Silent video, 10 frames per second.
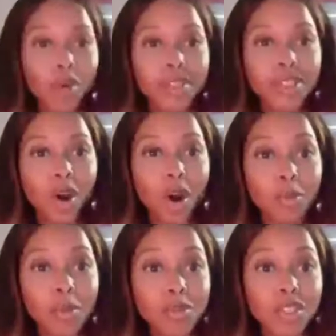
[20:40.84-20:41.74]
You know how much
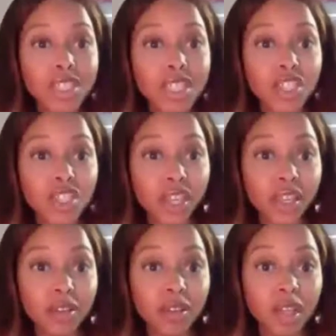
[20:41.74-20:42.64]
hormones is in
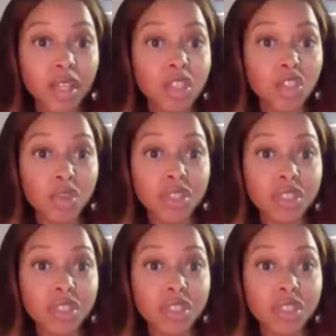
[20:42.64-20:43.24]
chicken? And do you